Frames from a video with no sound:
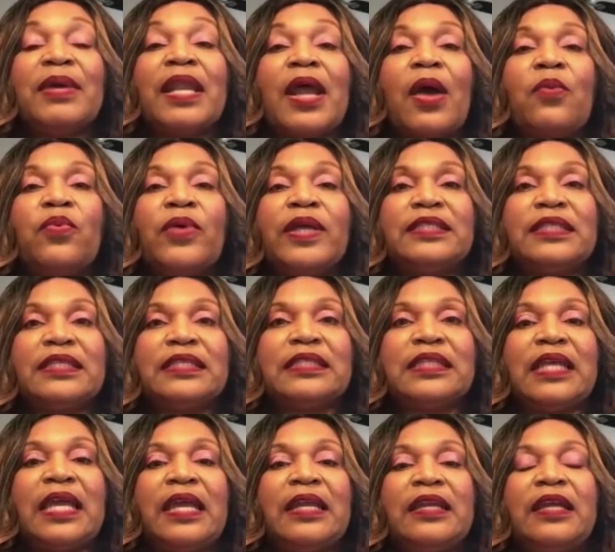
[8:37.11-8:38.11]
And I went to
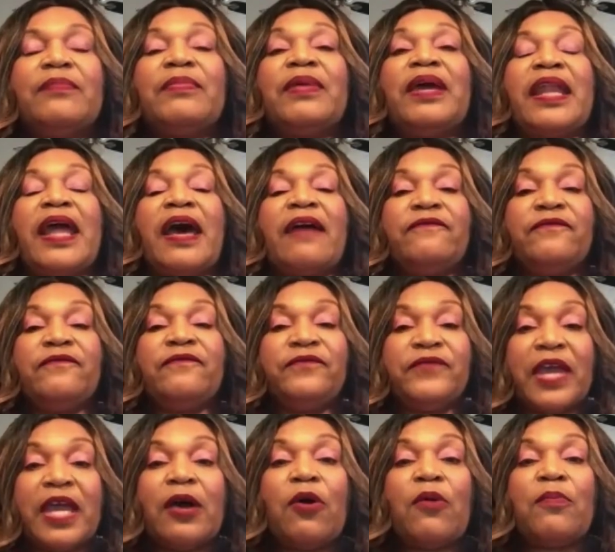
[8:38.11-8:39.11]
stand up and I
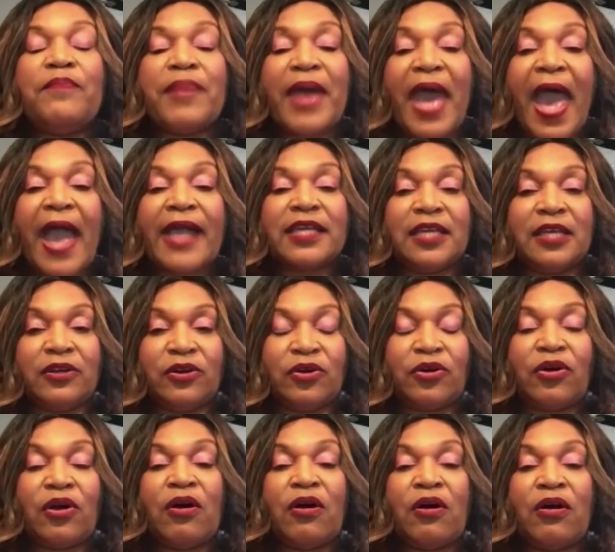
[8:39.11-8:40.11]
fell back in
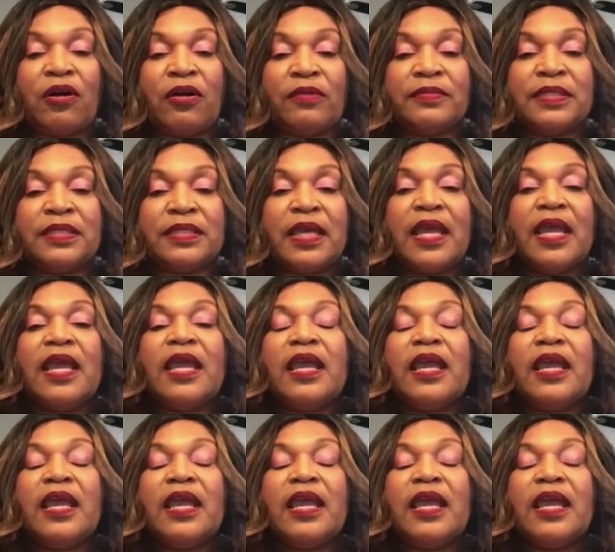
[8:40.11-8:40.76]
her arms.